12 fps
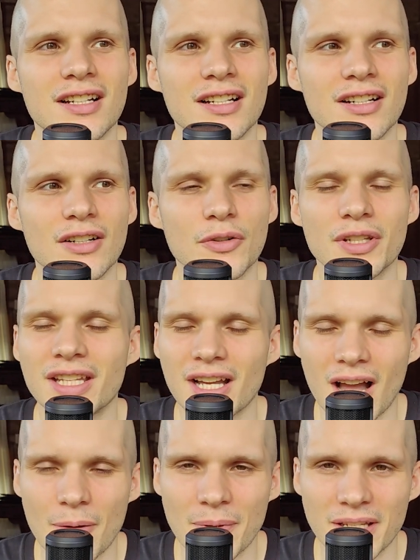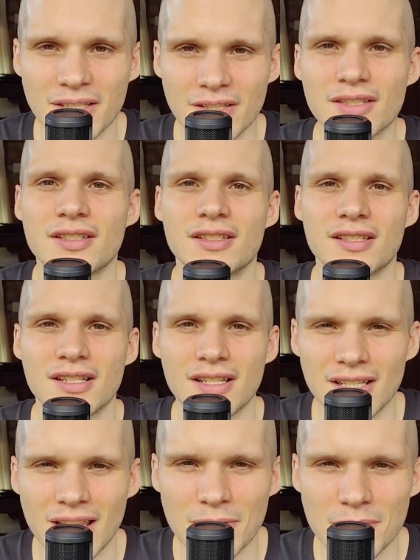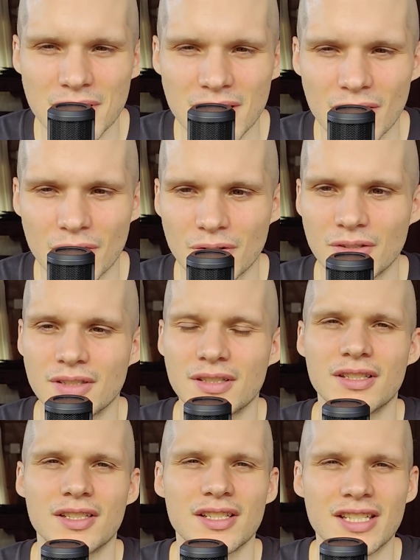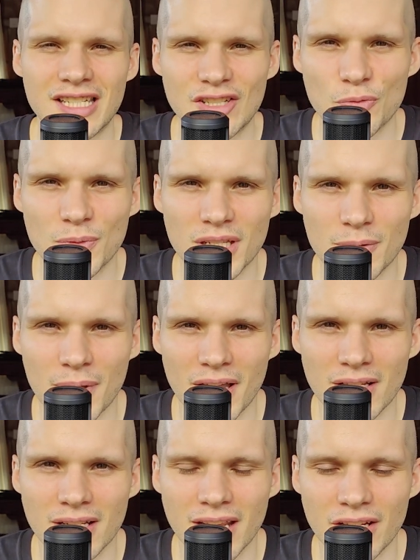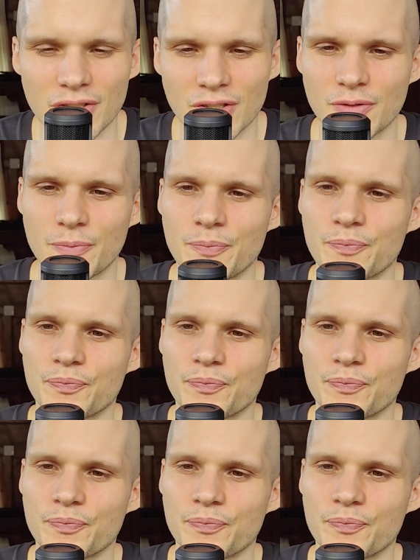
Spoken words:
or in the comments, let me know. Teach me about nature.